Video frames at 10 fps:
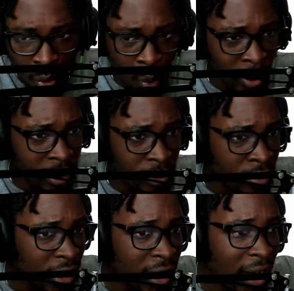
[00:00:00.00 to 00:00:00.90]
where
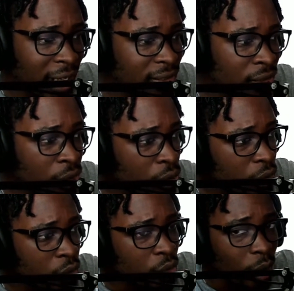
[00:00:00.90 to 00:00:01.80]
he had to go
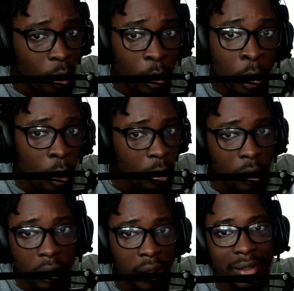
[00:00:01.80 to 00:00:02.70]
through a
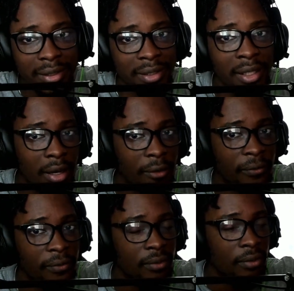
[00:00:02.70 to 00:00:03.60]
whole lot of
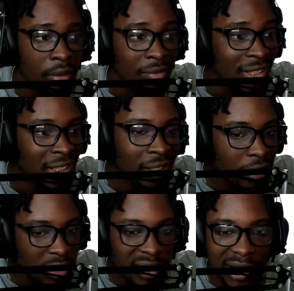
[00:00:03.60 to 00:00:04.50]
stuff,
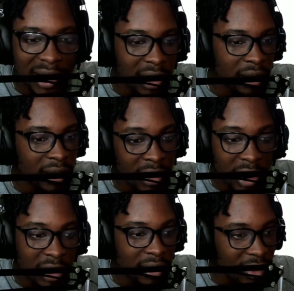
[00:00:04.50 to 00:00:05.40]
years and years and
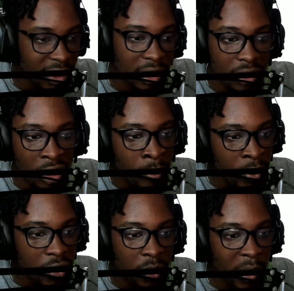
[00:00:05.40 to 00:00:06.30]
years and years,
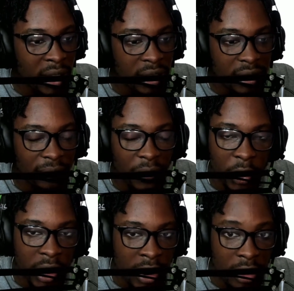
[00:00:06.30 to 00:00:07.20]
almost 20 to
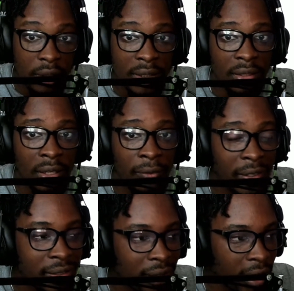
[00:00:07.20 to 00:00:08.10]
40 years of
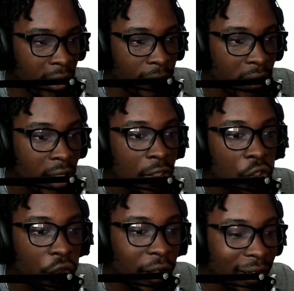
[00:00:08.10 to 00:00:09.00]
his life,
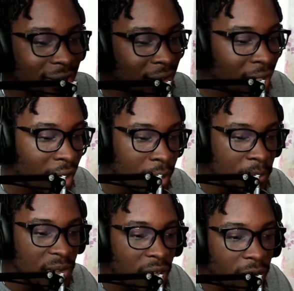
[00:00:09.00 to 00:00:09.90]
trying to get
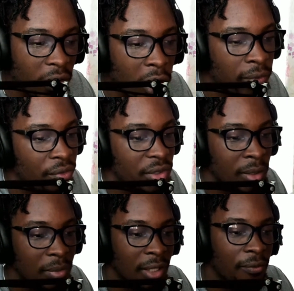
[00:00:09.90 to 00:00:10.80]
himself off of
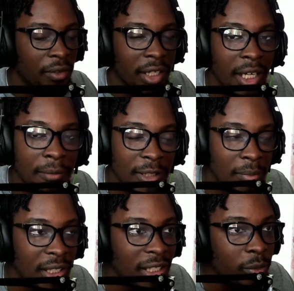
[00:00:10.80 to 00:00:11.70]
something
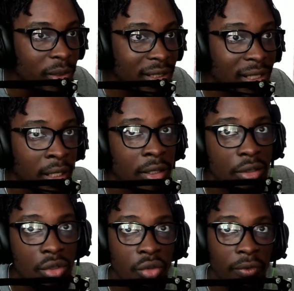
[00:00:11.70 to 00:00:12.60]
he was telling
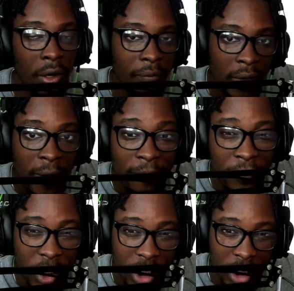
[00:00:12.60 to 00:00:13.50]
the truth of
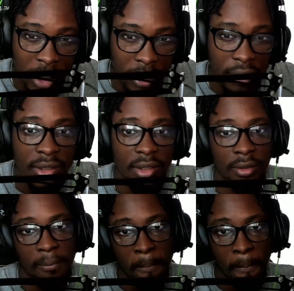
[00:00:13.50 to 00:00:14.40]
for years.